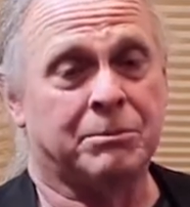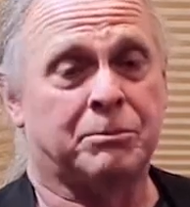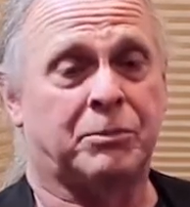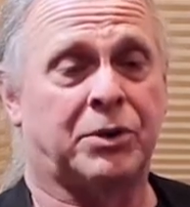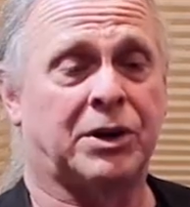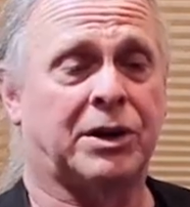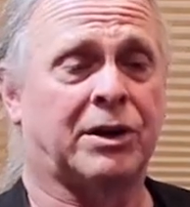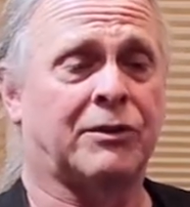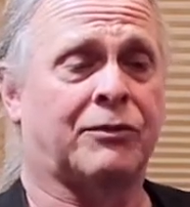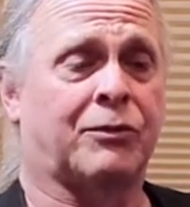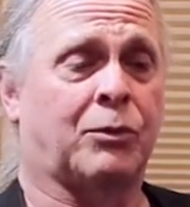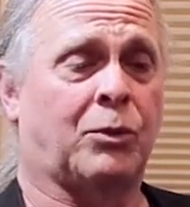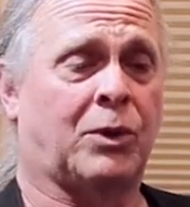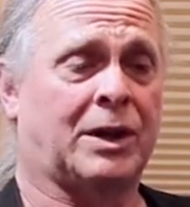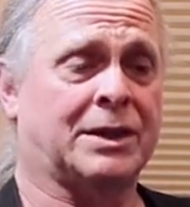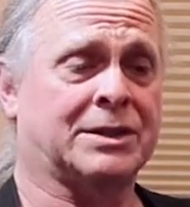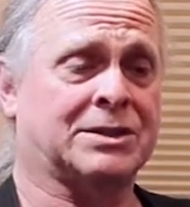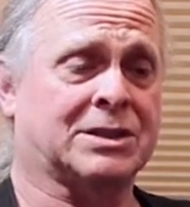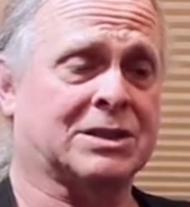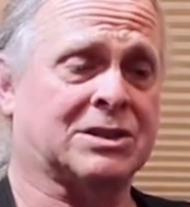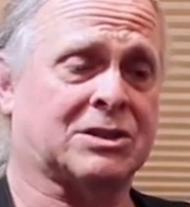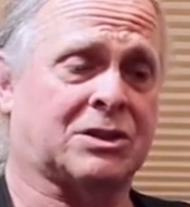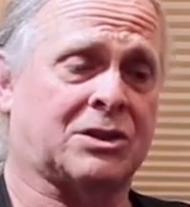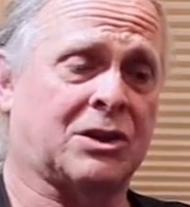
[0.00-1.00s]
But if one
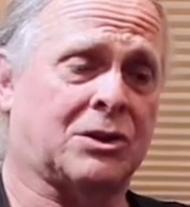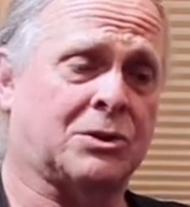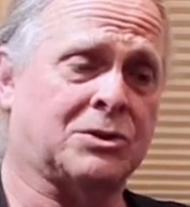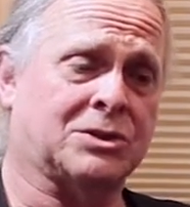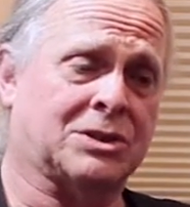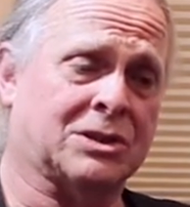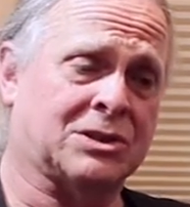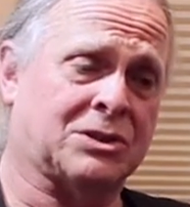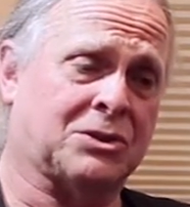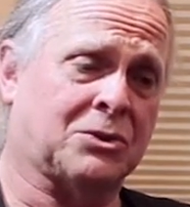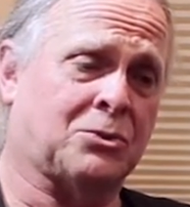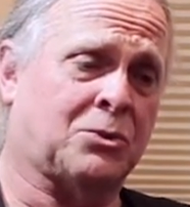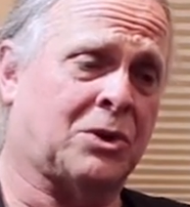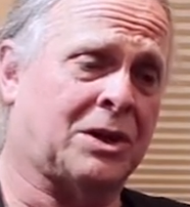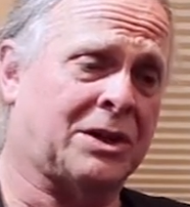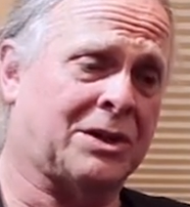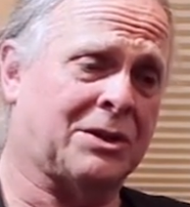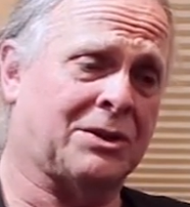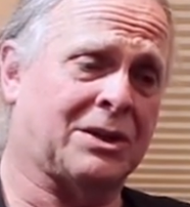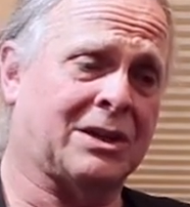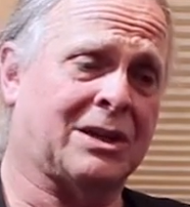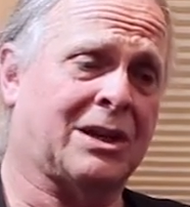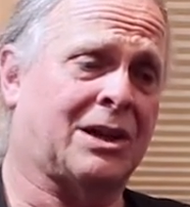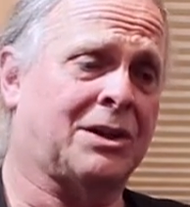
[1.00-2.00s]
just goes into one
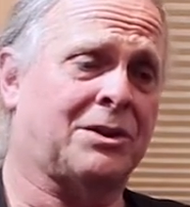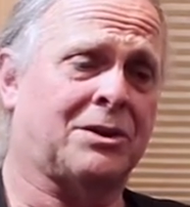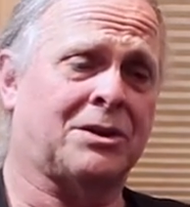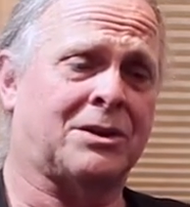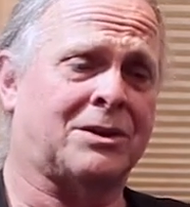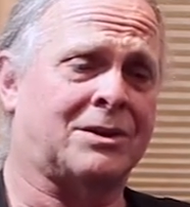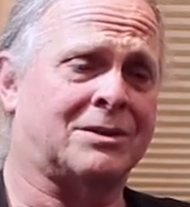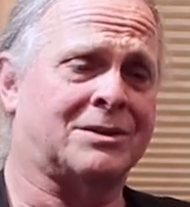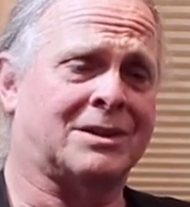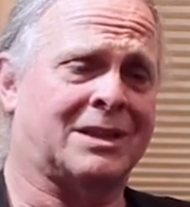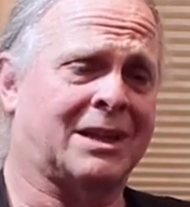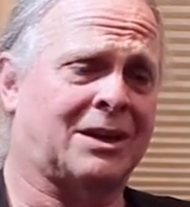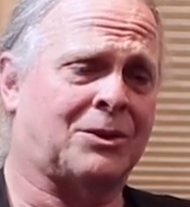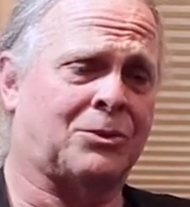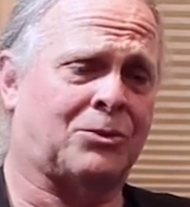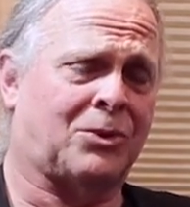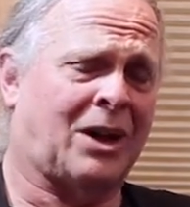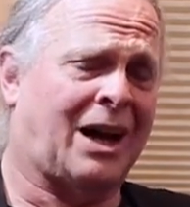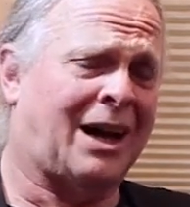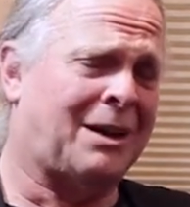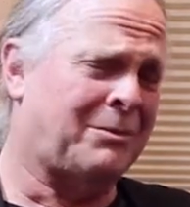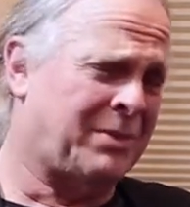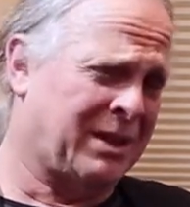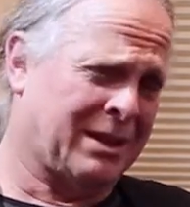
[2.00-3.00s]
or the other, they're
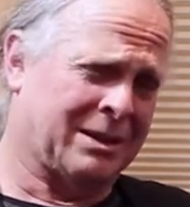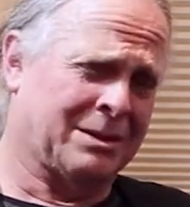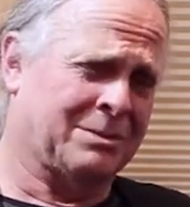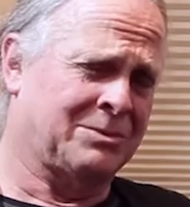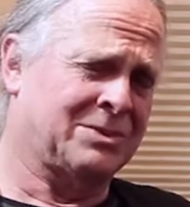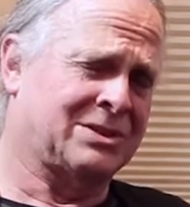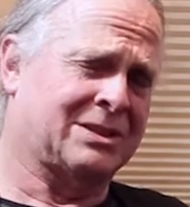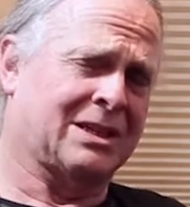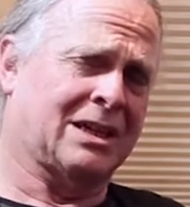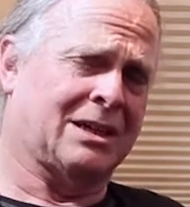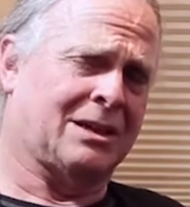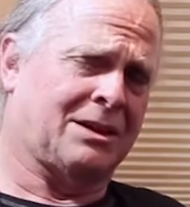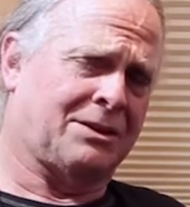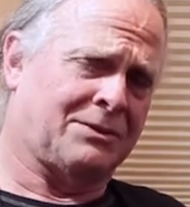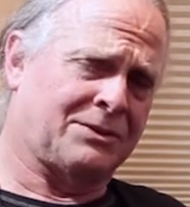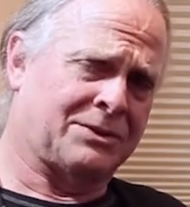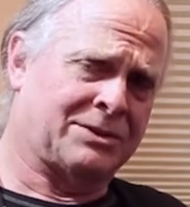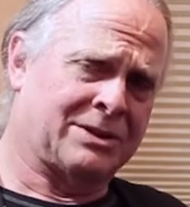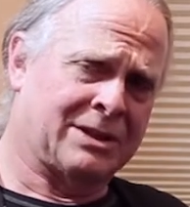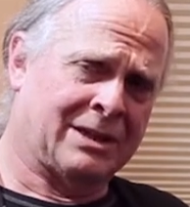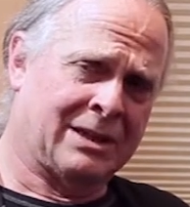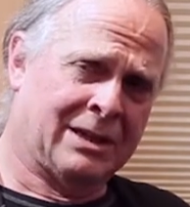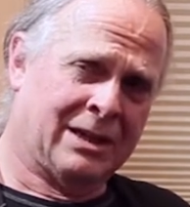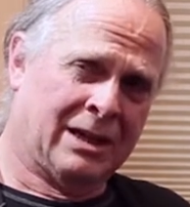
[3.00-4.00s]
robbing
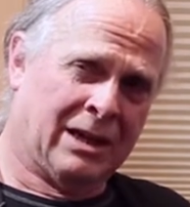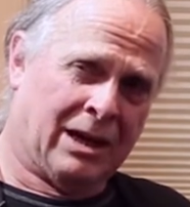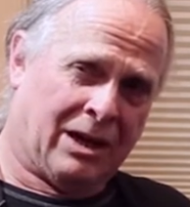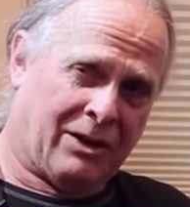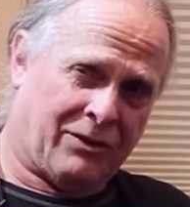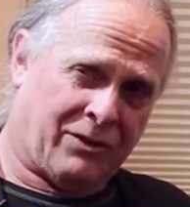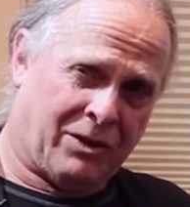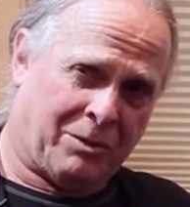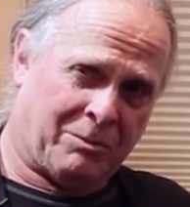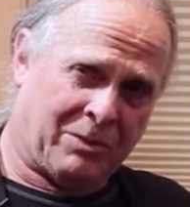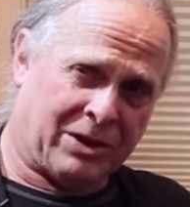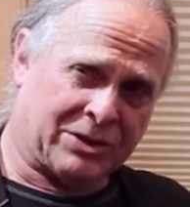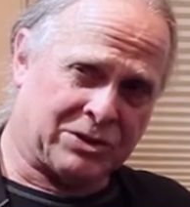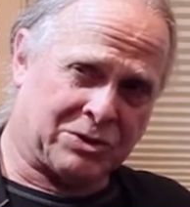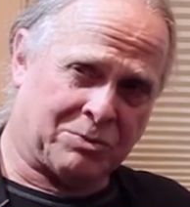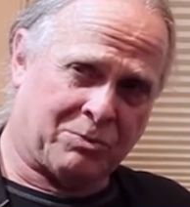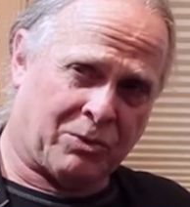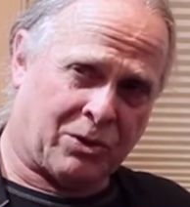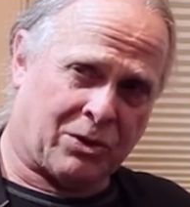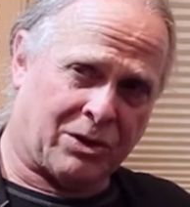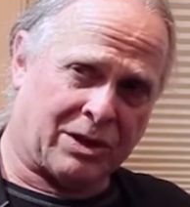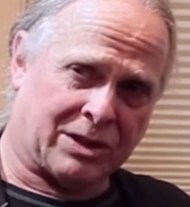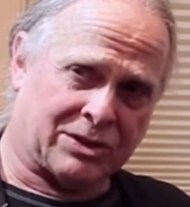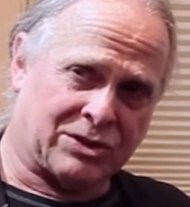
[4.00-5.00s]
themselves of a much
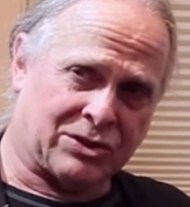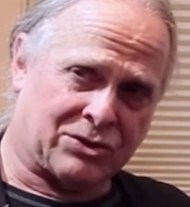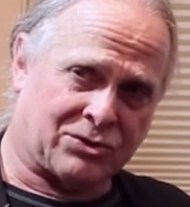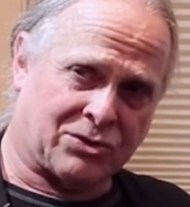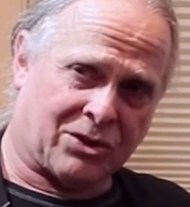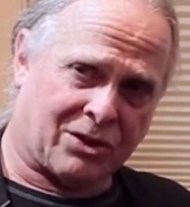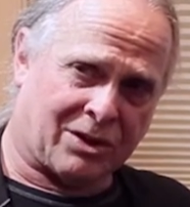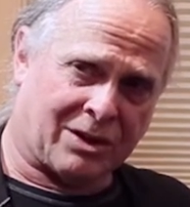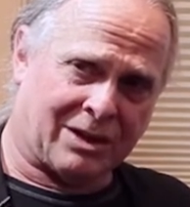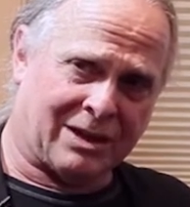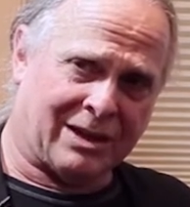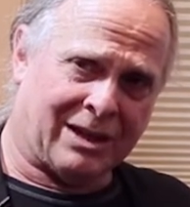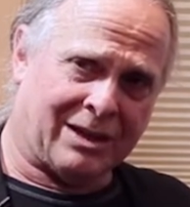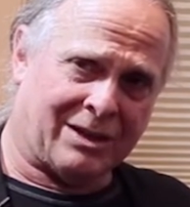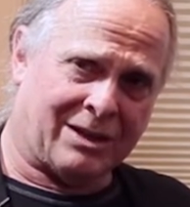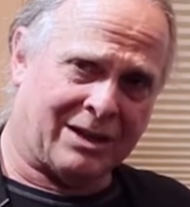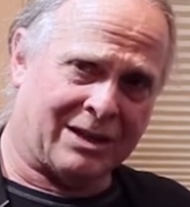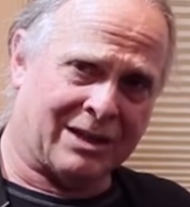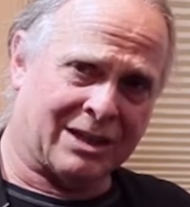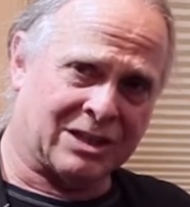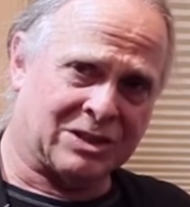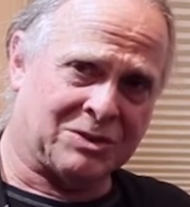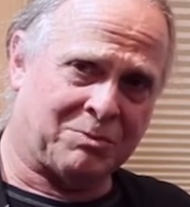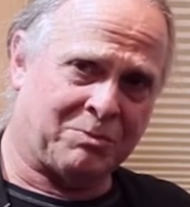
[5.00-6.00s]
more
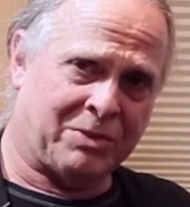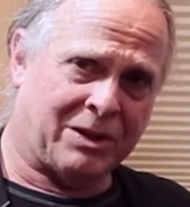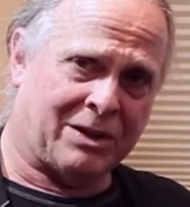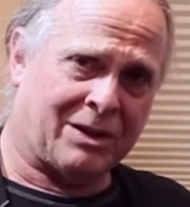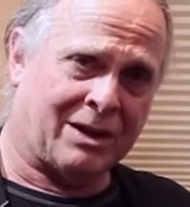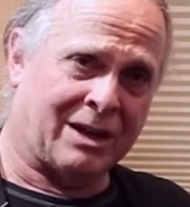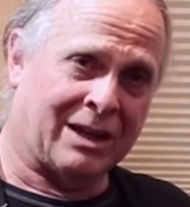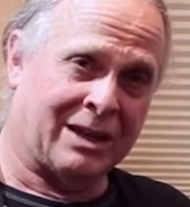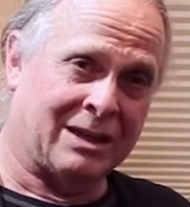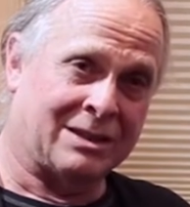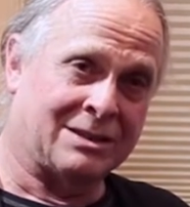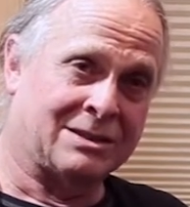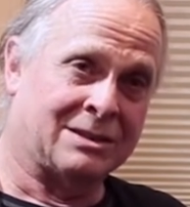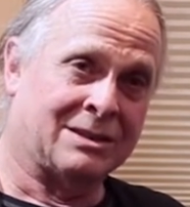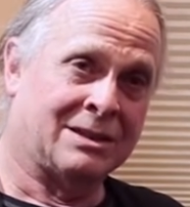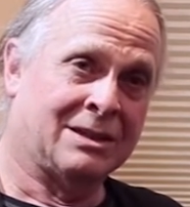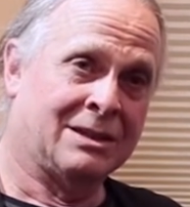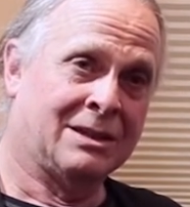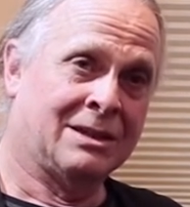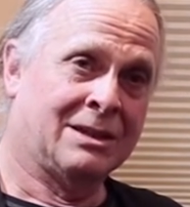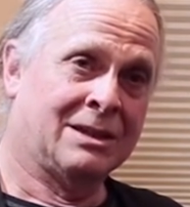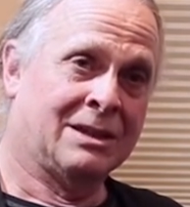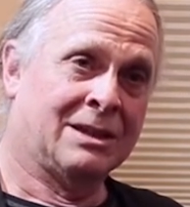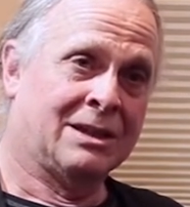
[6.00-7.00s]
extraordinary experience
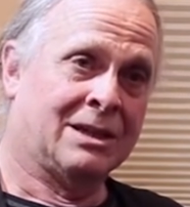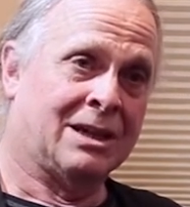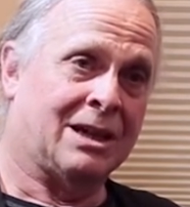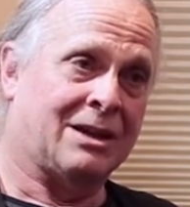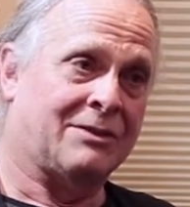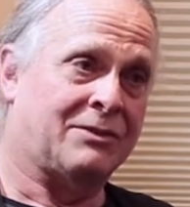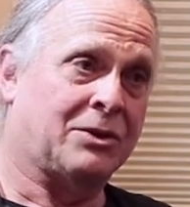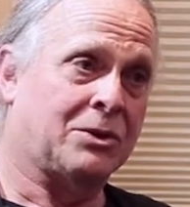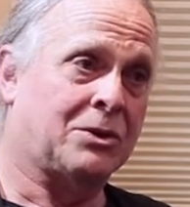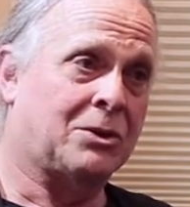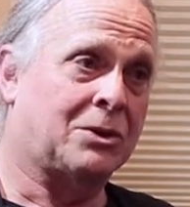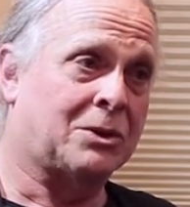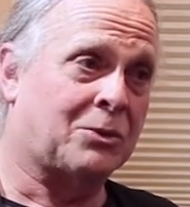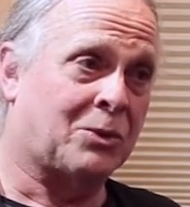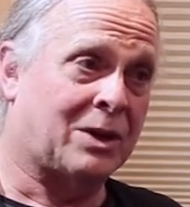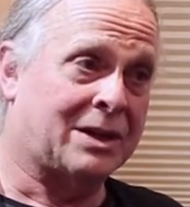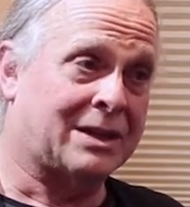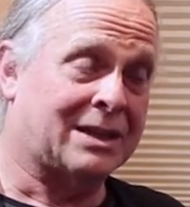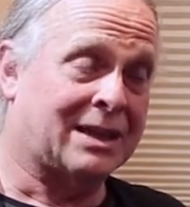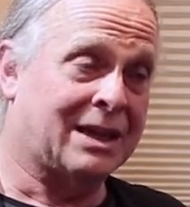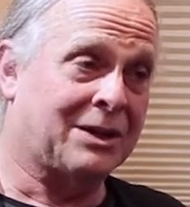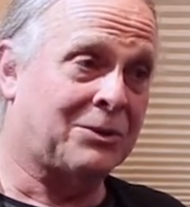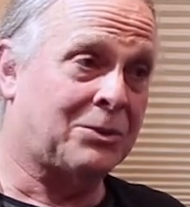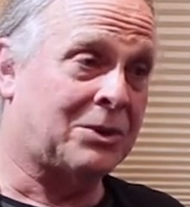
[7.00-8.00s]
of who and
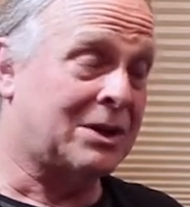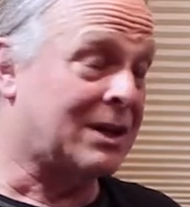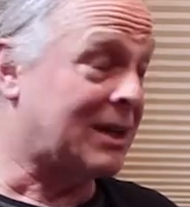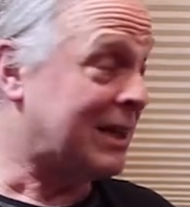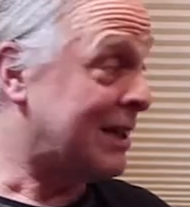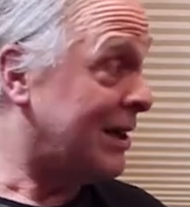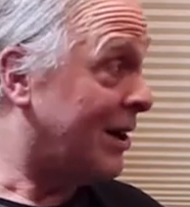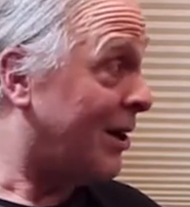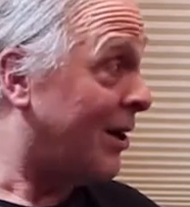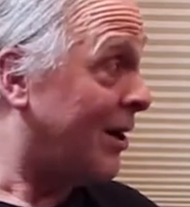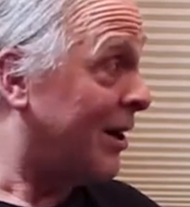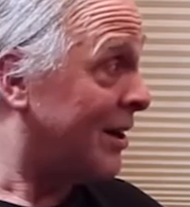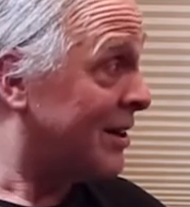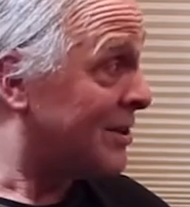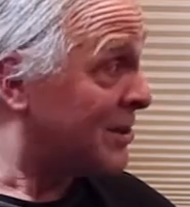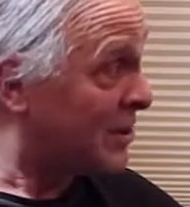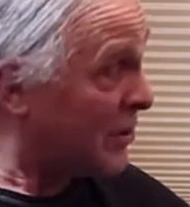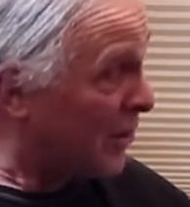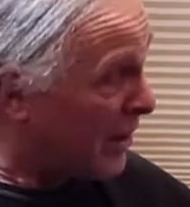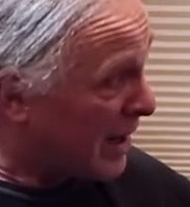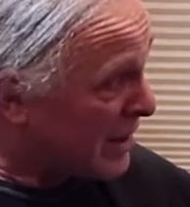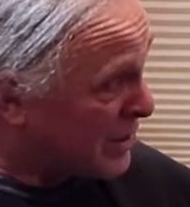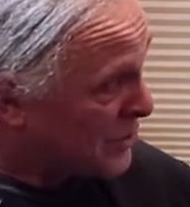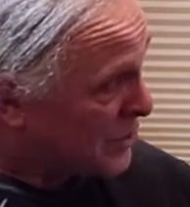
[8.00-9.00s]
what they really are.
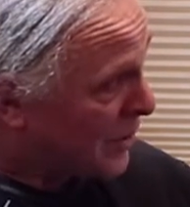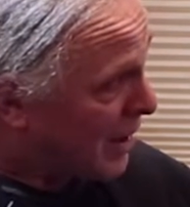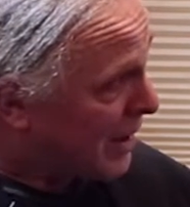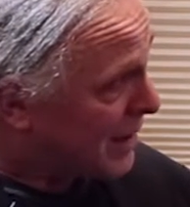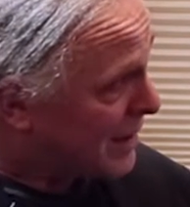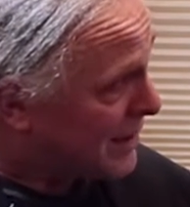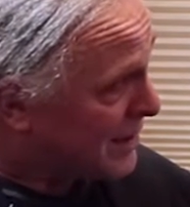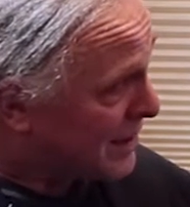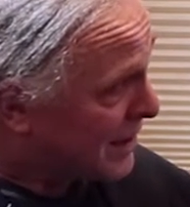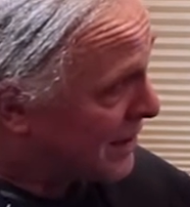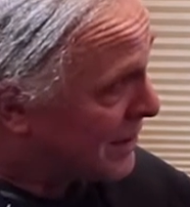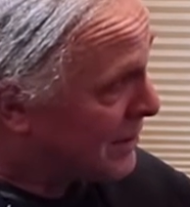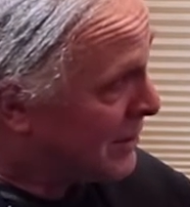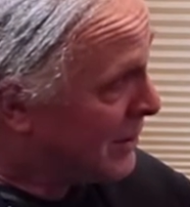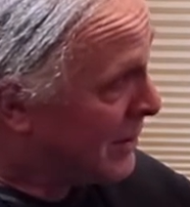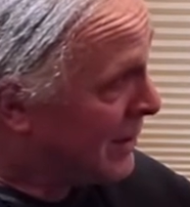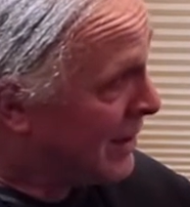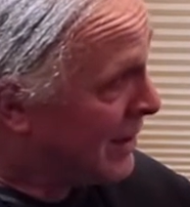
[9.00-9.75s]
So I tried to